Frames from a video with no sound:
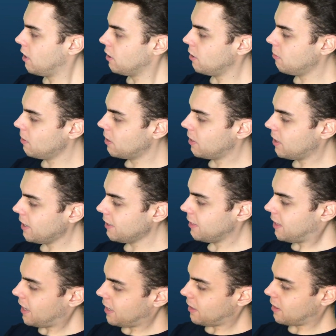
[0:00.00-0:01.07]
You would think
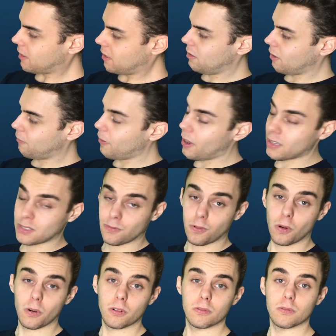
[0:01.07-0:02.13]
that the fast
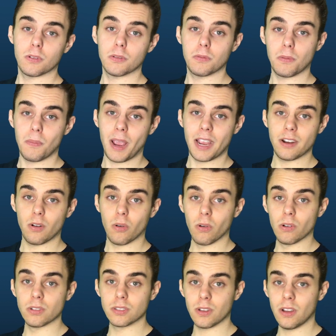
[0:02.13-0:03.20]
forward would remain
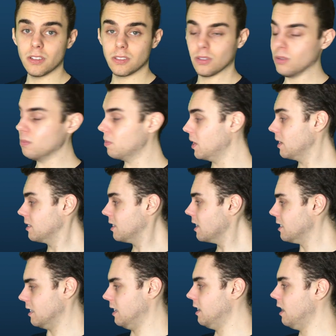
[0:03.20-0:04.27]
horizontal, but it
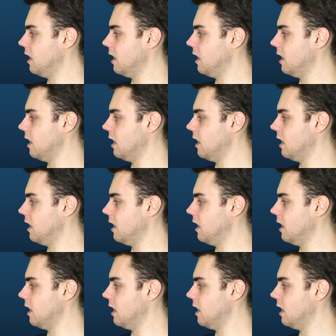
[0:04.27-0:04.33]
doesn't.